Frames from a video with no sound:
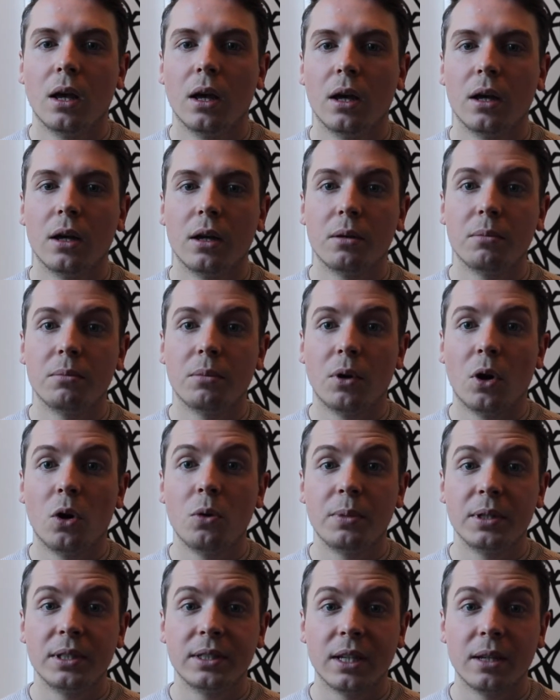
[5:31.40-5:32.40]

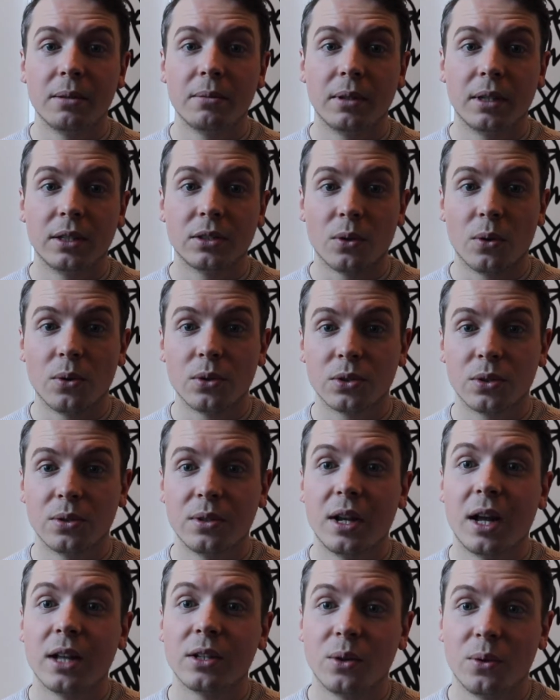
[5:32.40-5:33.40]
OpenTable is also
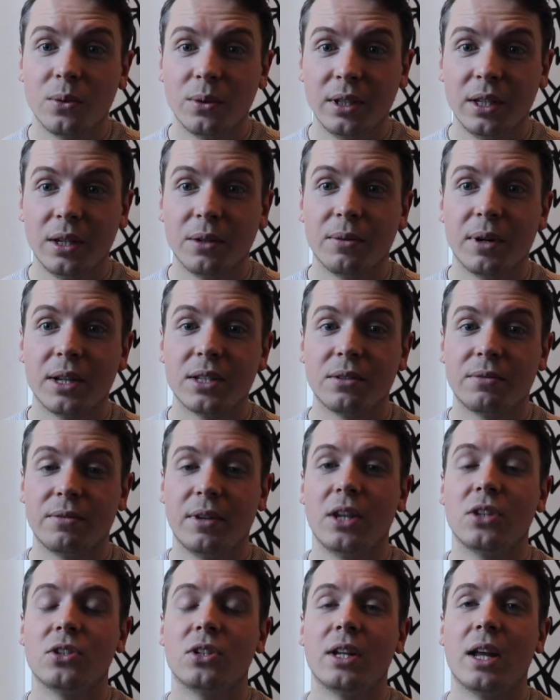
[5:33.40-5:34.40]
not only a
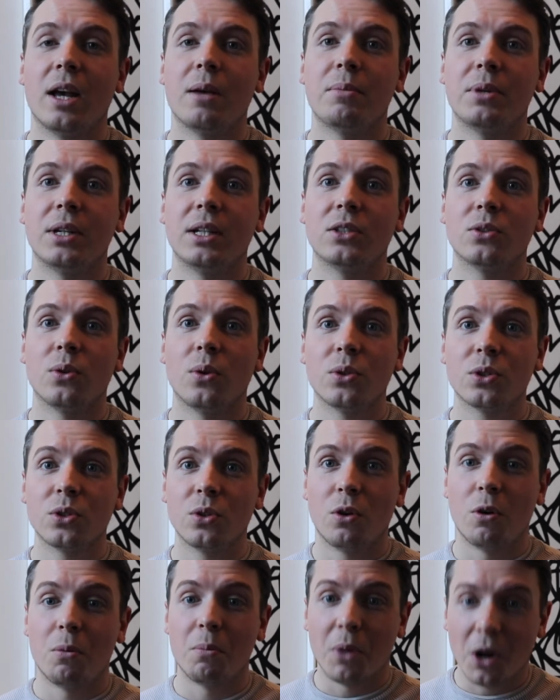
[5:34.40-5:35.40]
reservation app, but it's
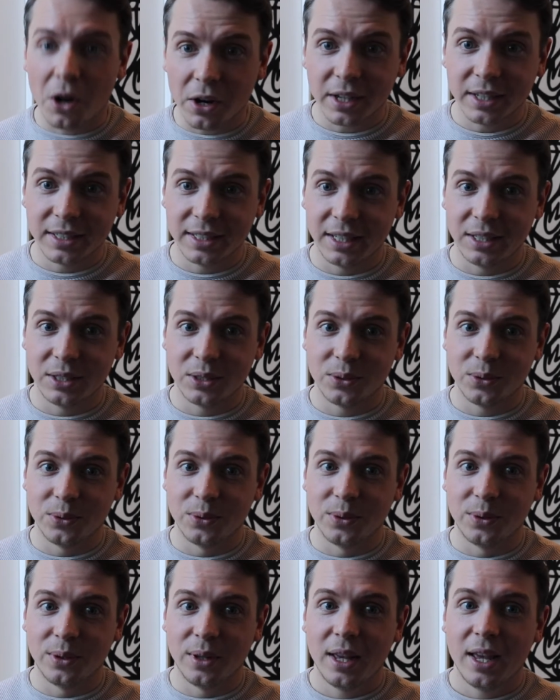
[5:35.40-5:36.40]
also a marketing
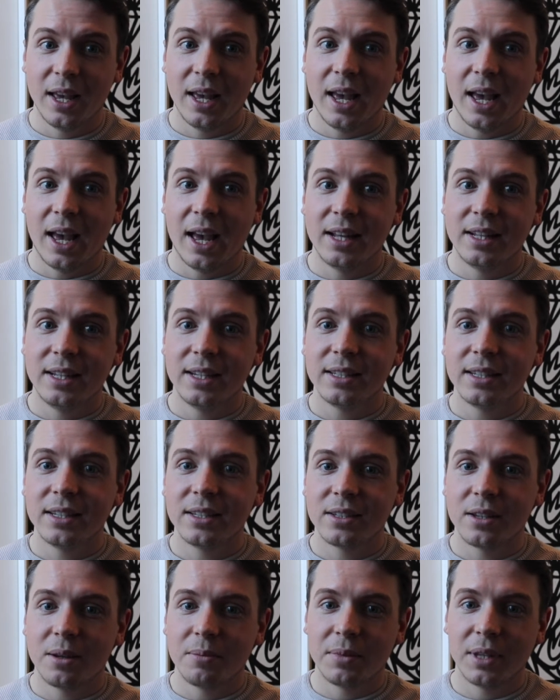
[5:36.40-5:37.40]
tool. And this
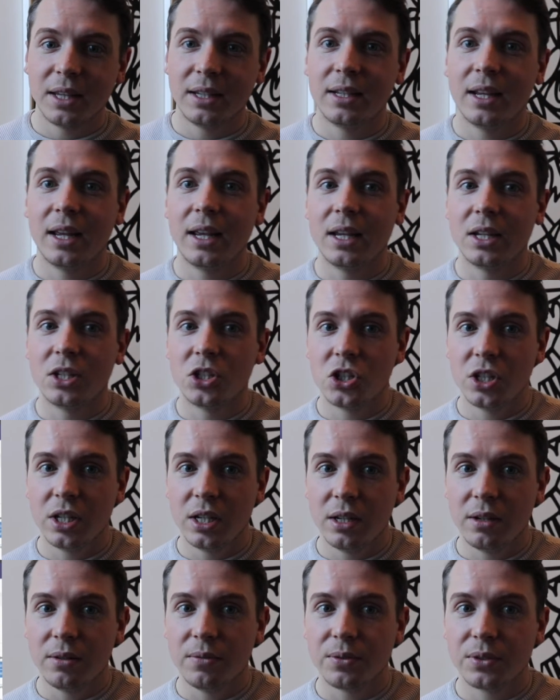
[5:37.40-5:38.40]
is something they
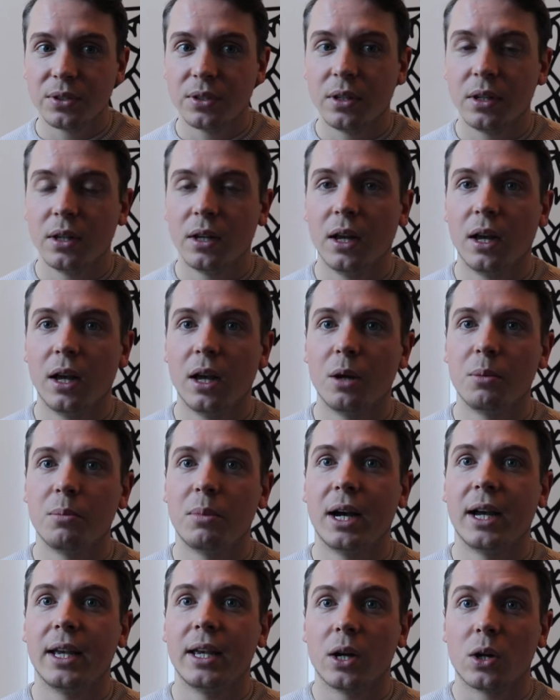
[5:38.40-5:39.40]
achieved
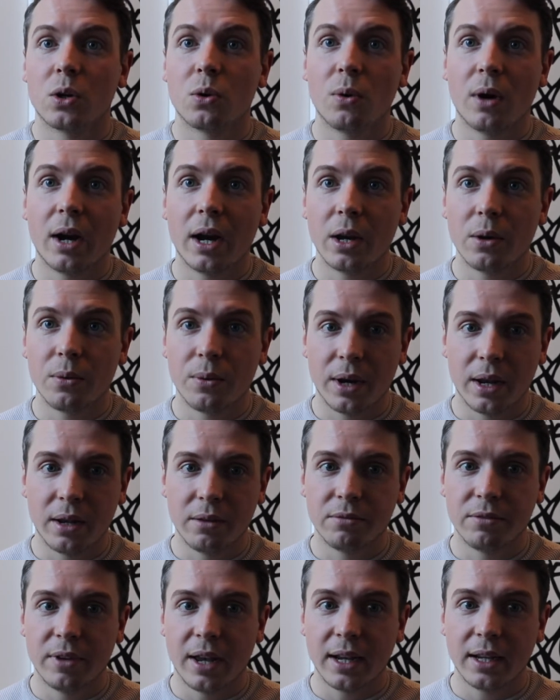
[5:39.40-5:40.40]
by
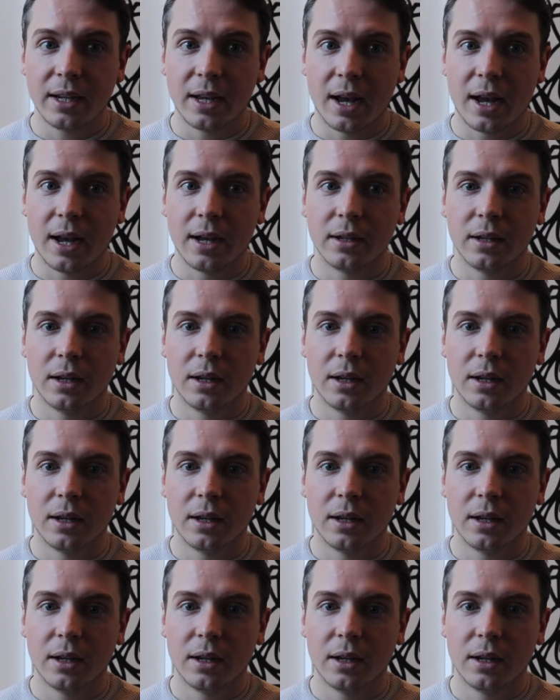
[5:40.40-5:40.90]
acquiring Venga,